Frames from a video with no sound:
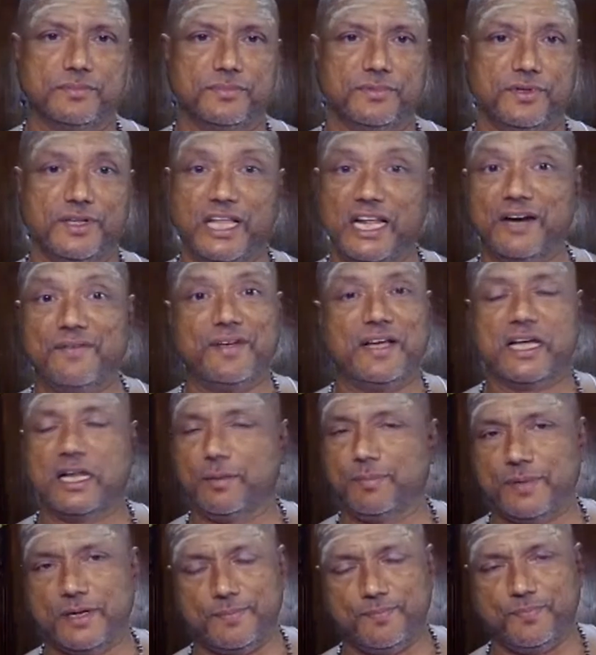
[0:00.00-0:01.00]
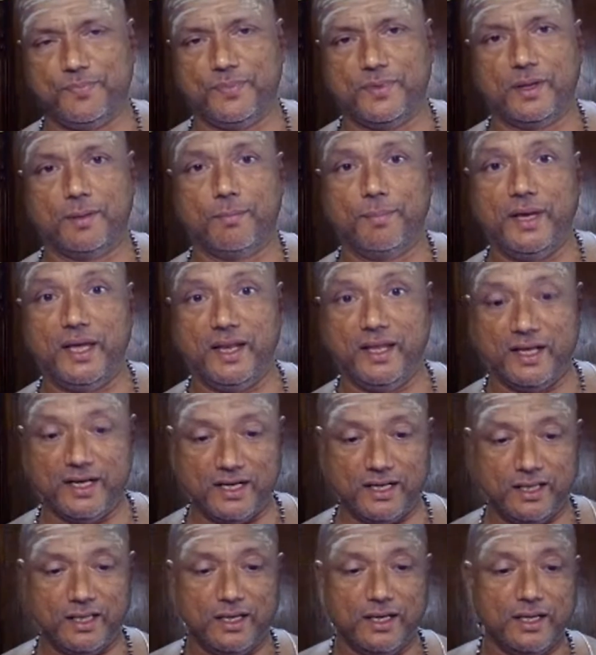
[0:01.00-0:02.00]
Nirvikalpa, meaning
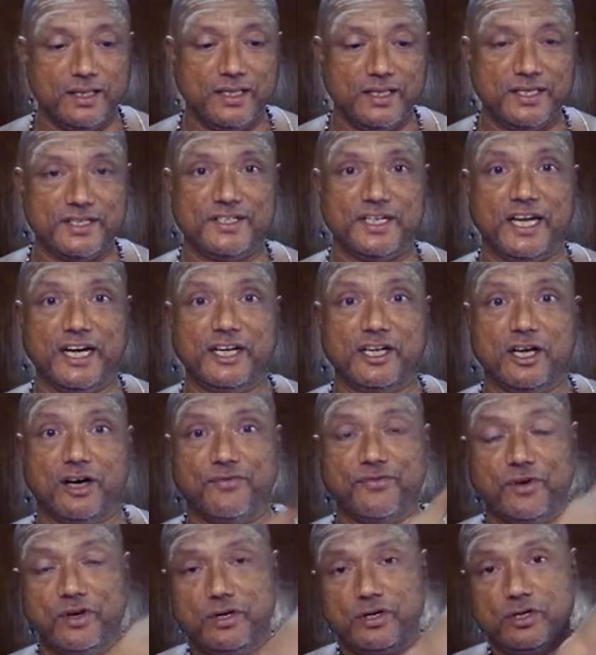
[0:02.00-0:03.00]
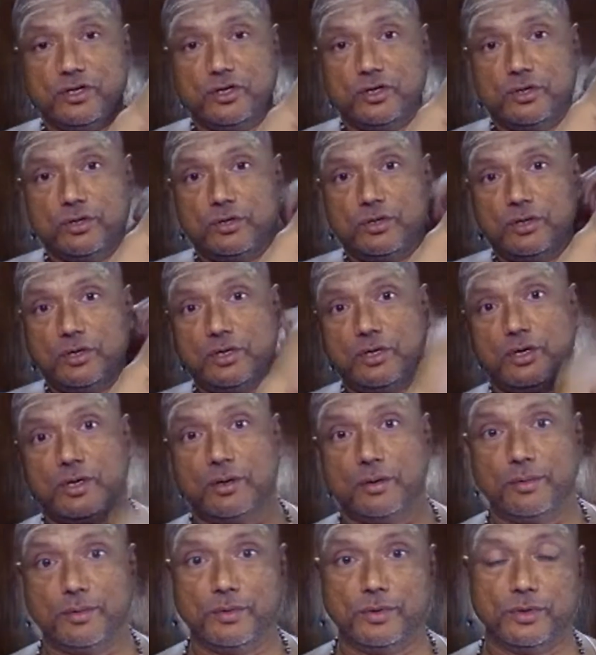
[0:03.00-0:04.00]
the state of a
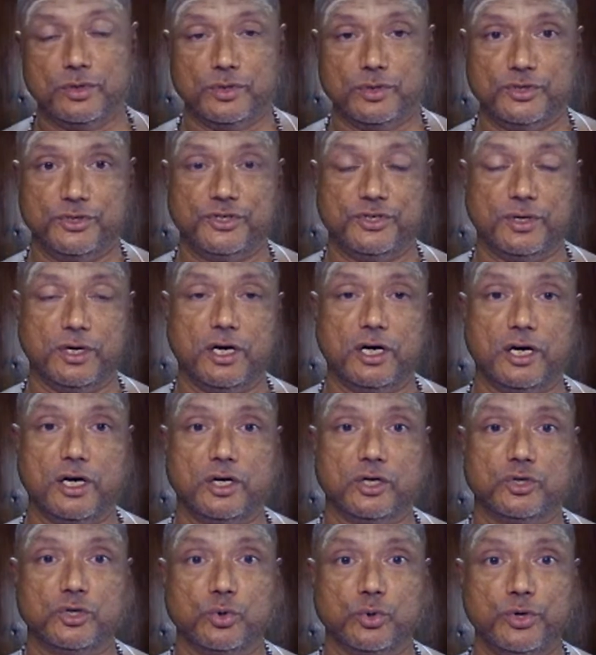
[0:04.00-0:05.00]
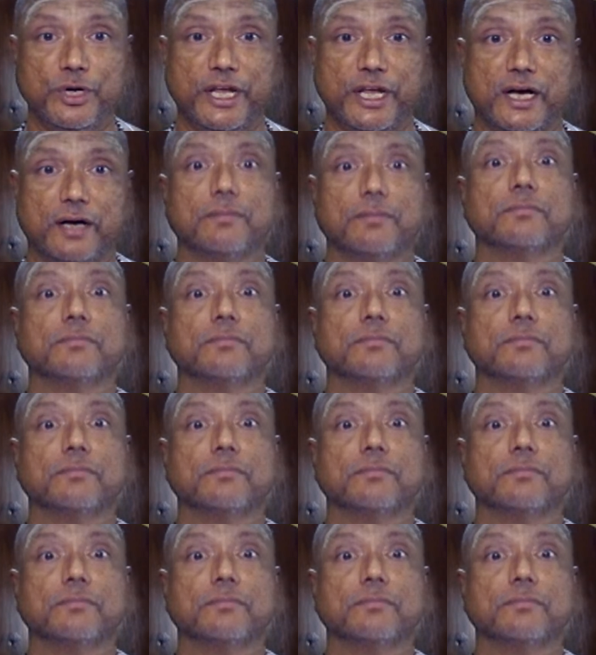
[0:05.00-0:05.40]
Shunya,